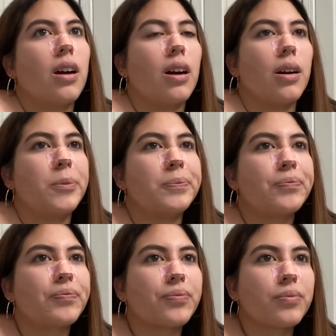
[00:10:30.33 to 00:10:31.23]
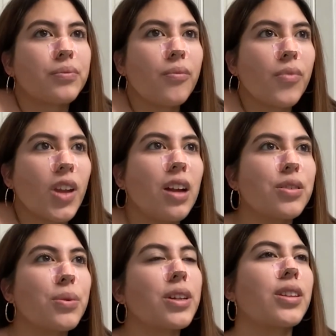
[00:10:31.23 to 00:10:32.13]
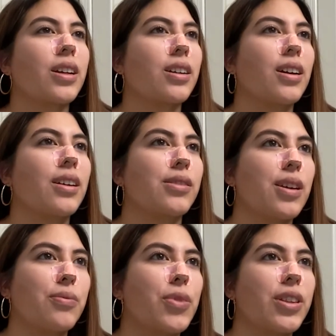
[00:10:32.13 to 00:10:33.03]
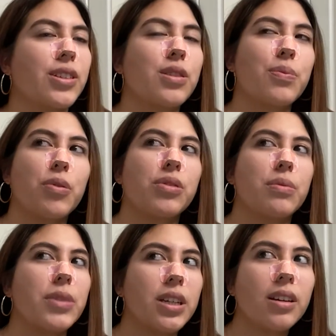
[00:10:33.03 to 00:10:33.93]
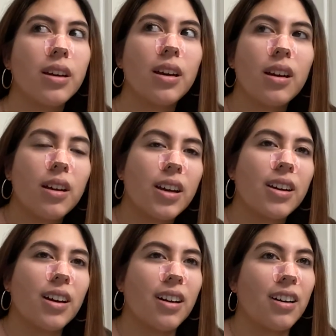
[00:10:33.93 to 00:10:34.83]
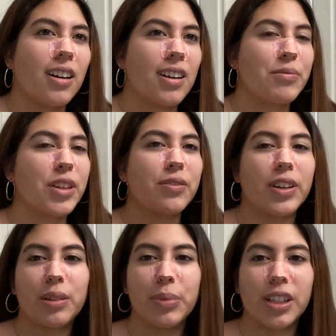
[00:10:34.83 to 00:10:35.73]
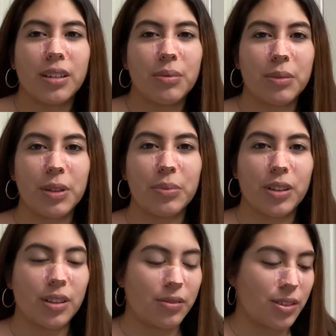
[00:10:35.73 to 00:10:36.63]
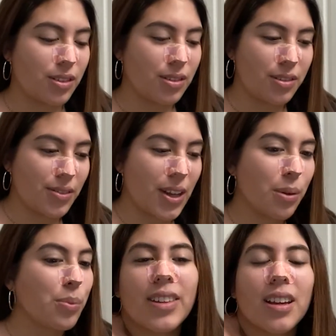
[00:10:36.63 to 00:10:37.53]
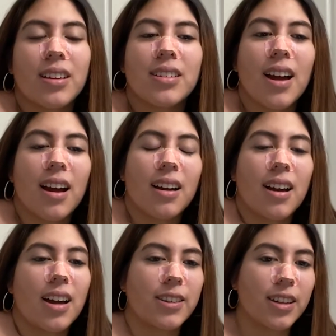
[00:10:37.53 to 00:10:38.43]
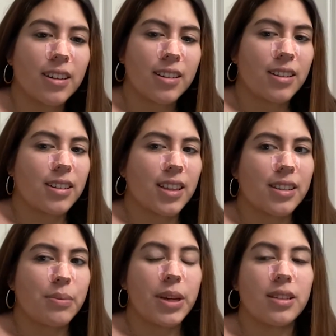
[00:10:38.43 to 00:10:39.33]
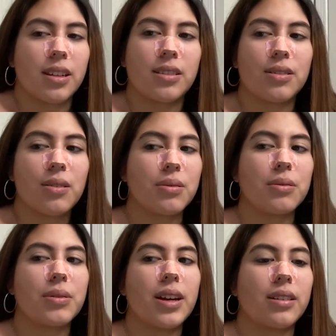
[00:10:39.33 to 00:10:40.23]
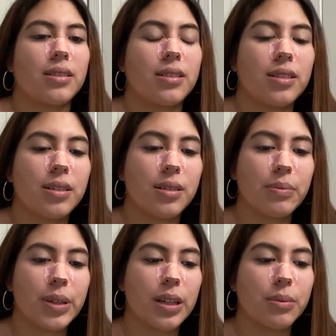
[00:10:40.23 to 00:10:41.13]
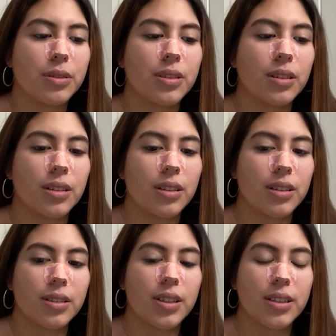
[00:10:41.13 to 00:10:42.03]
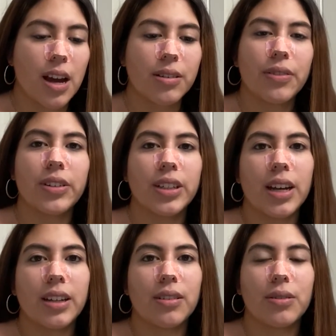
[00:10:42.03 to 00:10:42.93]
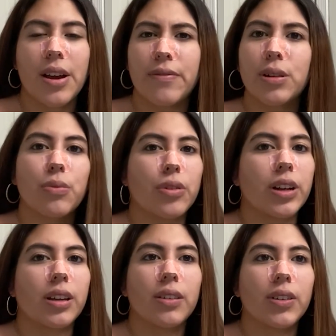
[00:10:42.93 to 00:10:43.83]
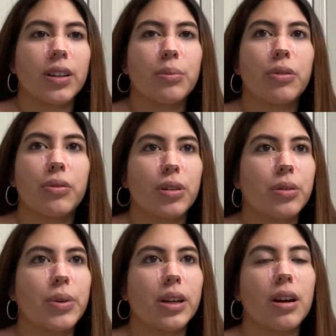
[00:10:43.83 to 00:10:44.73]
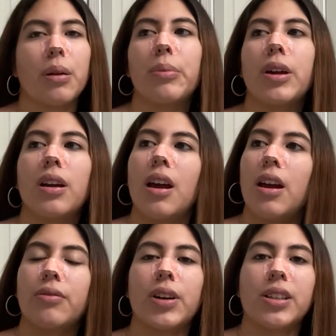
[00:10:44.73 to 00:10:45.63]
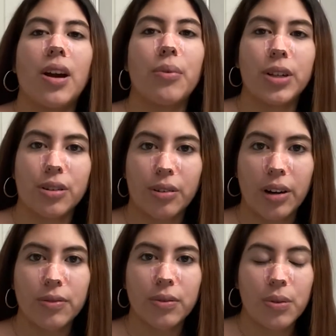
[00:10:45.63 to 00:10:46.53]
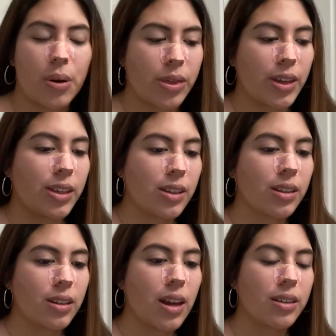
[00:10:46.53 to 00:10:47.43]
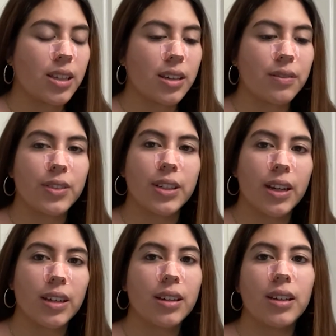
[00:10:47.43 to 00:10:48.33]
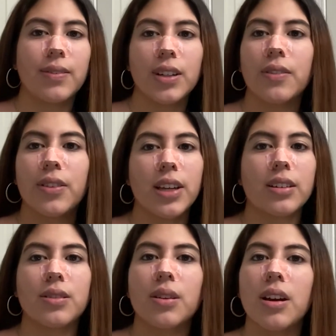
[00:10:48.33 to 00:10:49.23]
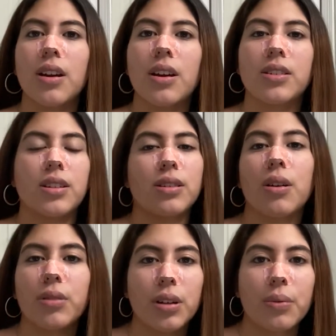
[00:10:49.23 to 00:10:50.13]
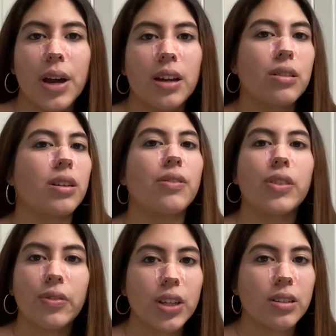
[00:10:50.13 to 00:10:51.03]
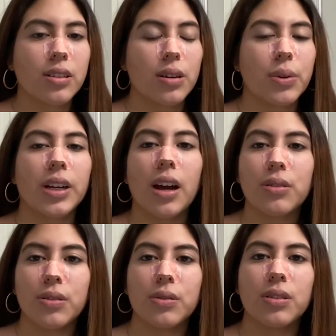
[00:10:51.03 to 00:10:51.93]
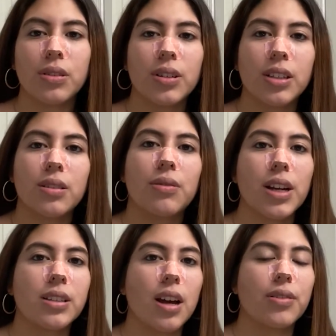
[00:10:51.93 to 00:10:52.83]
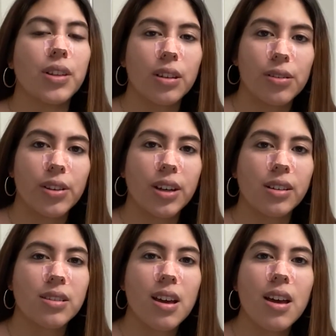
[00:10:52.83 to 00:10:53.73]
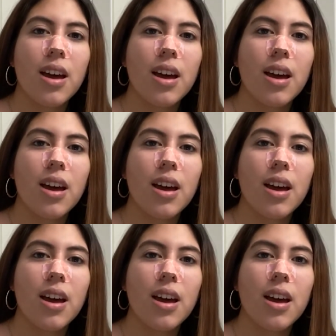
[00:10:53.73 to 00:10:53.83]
I just wanted like a one that spoke to me. I'm like very picky about my book covers and all of that. Yeah, I think that's amazing to go and be able to sit down every night or every morning, even before you wake up, and write down what you're grateful for. And then at the end of the night, even if things didn't go your way or even if things didn't work out, you still get to write down the little things